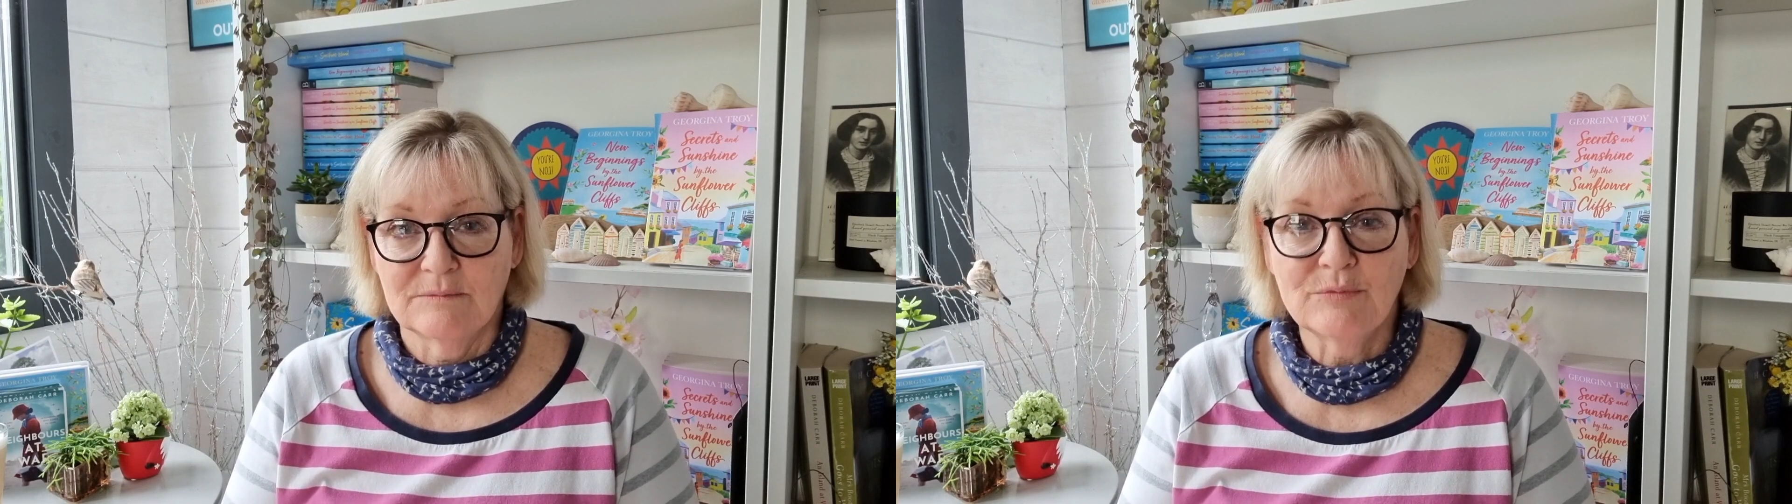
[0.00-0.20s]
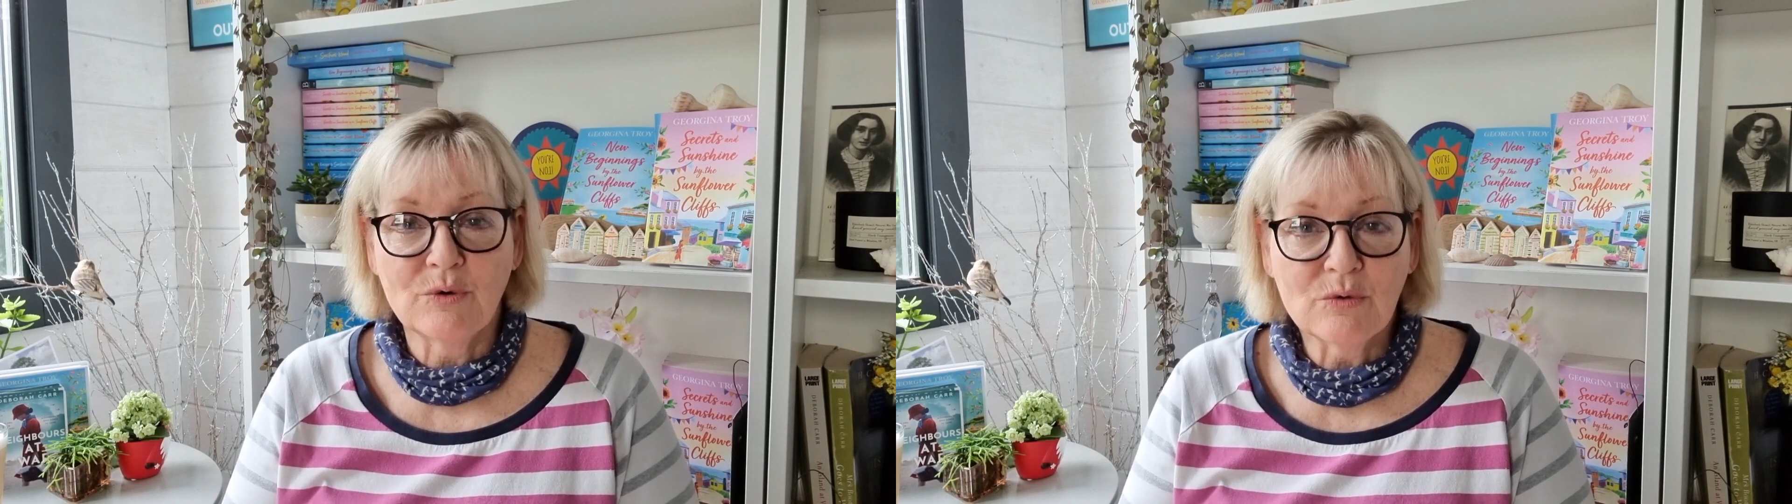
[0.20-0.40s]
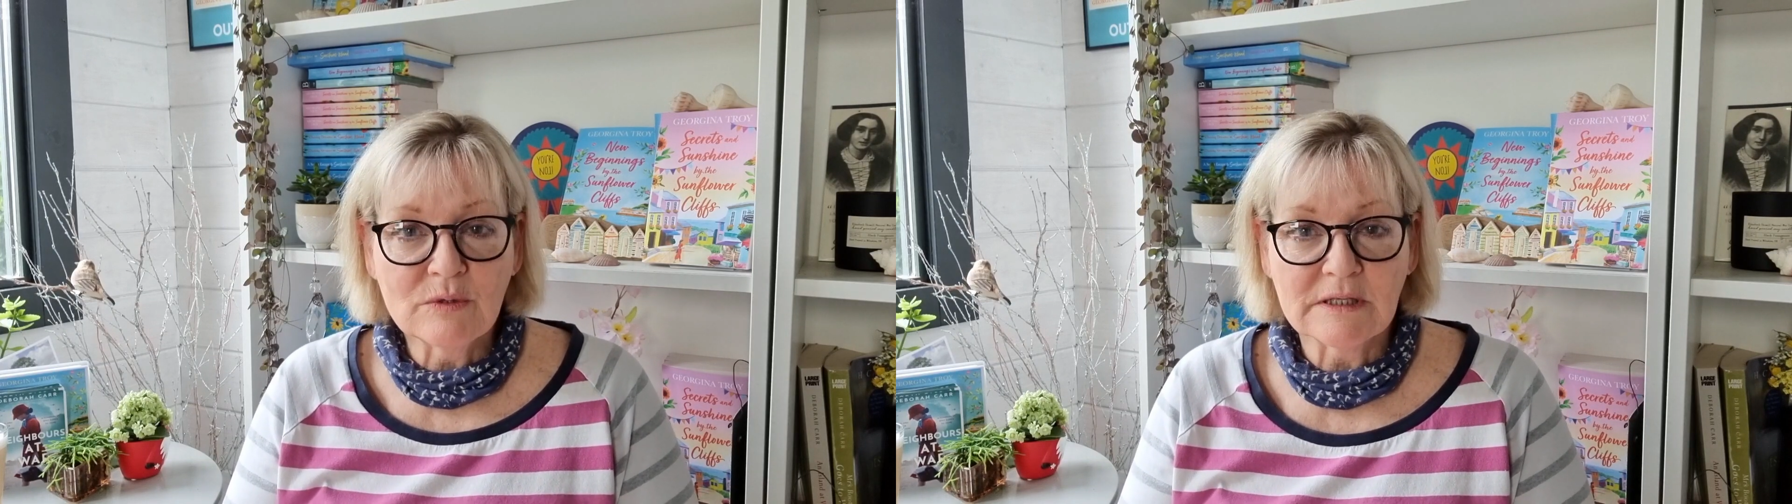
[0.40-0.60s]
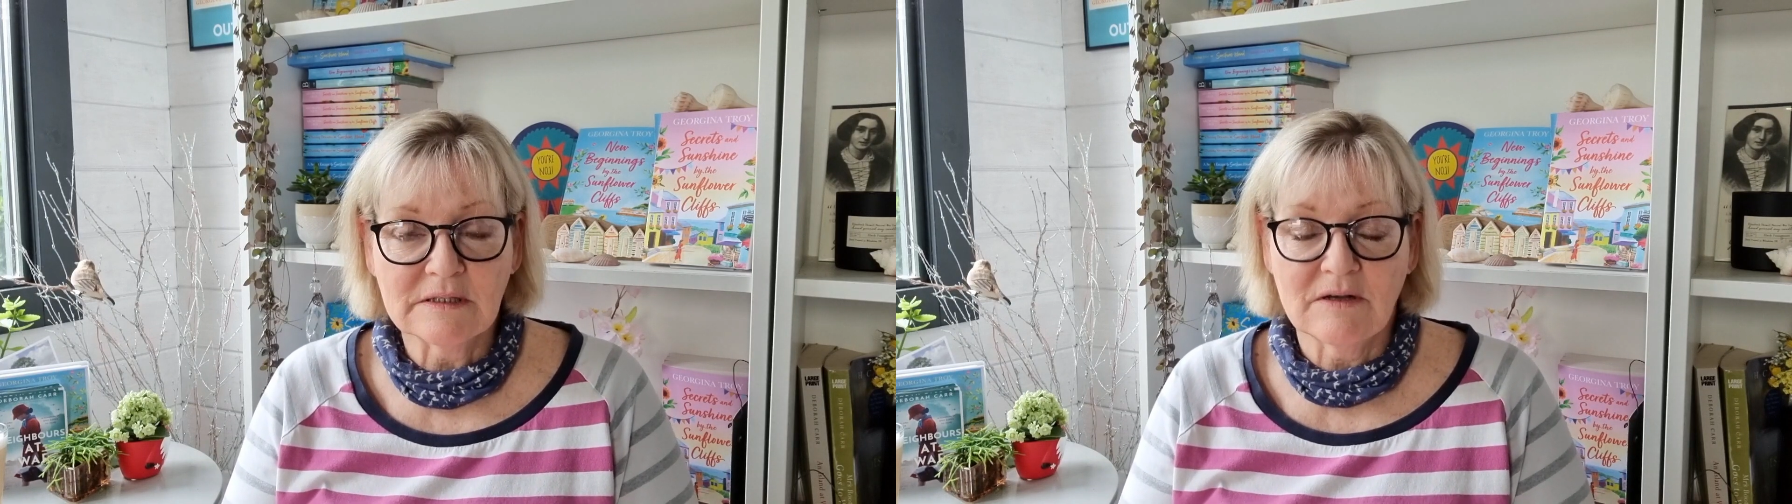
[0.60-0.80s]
Poor little